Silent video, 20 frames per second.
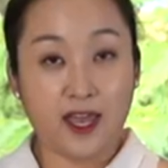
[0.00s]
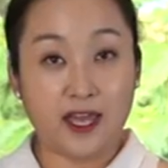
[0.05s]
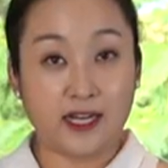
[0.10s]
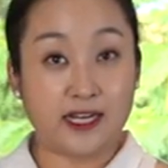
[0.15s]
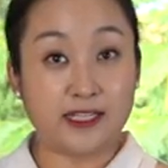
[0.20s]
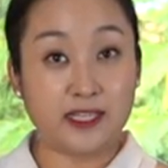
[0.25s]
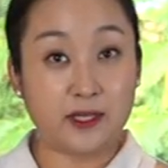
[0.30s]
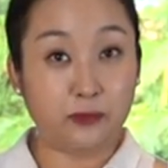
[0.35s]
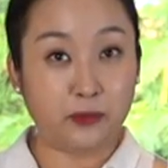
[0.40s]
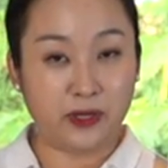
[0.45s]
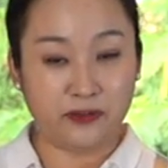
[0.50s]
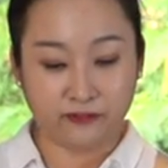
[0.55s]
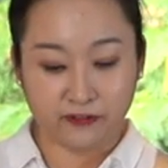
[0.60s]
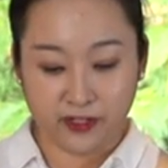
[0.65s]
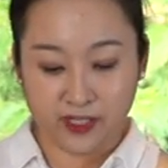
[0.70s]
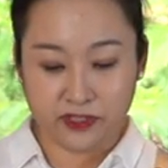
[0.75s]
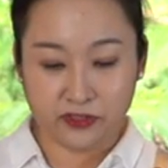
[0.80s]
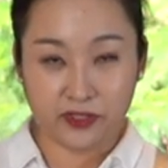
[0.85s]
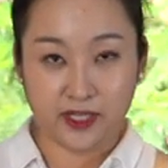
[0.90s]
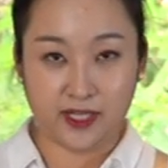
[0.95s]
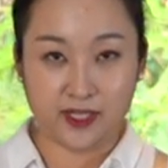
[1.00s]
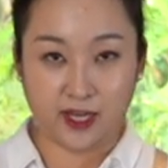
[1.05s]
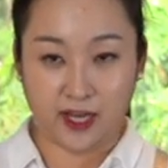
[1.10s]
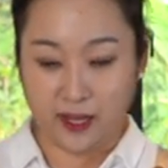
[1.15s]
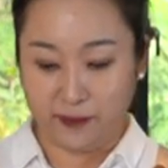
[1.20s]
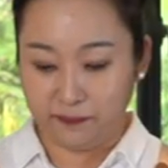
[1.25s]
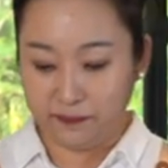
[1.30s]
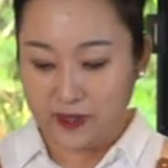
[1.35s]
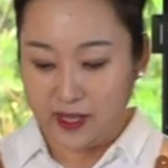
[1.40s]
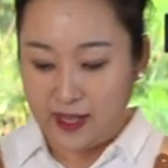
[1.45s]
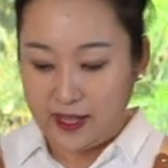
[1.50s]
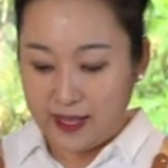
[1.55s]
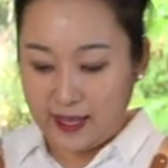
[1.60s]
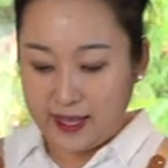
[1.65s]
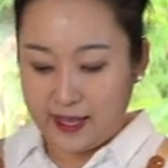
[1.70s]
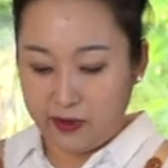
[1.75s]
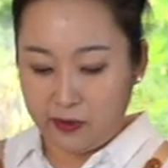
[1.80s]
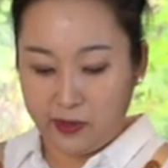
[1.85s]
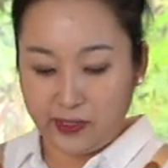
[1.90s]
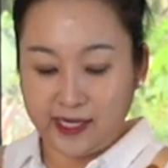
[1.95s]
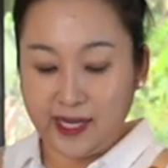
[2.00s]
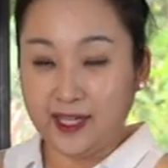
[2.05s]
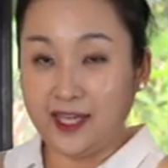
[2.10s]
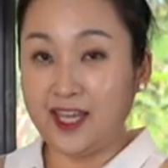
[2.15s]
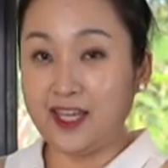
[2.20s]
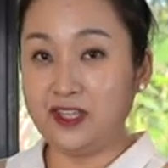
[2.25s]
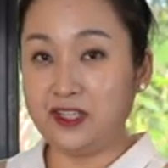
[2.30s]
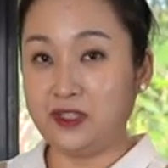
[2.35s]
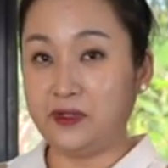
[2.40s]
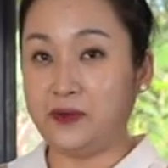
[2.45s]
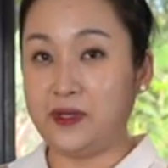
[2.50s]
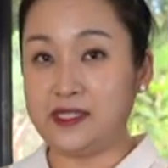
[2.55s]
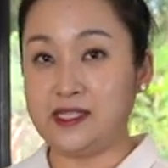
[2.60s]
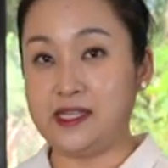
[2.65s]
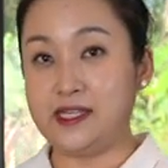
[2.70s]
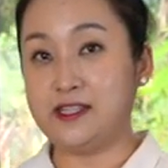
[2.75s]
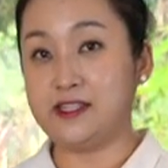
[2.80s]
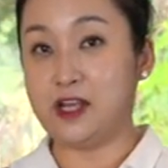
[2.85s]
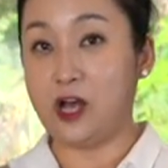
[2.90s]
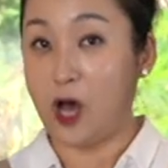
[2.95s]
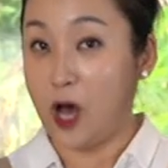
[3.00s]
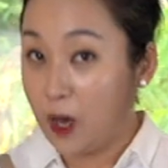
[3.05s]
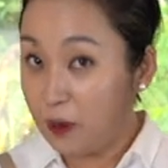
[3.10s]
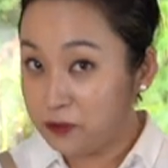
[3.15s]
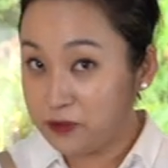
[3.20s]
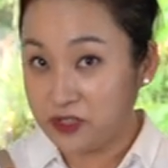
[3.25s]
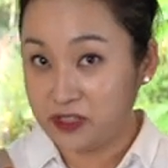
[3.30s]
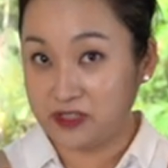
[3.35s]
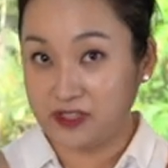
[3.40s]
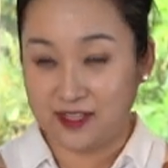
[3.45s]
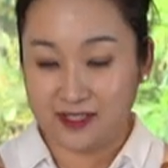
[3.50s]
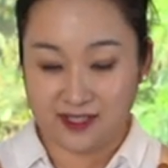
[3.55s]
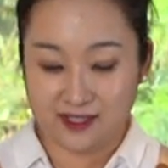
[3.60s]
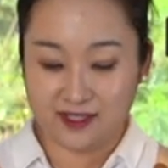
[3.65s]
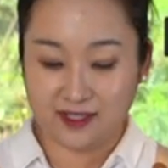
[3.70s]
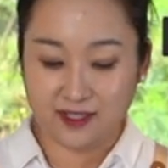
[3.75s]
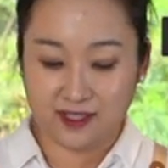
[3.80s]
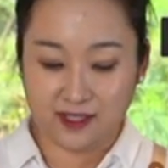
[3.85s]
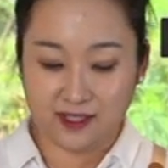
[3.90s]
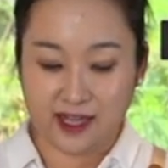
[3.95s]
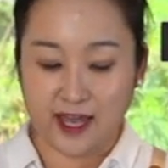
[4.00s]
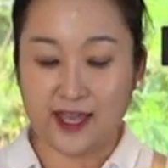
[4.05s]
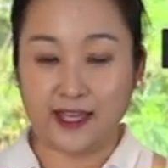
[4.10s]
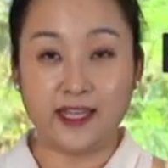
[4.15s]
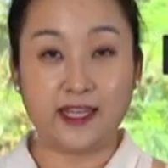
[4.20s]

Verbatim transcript: And as I wait for it to heat up, all I can do is this optional still, I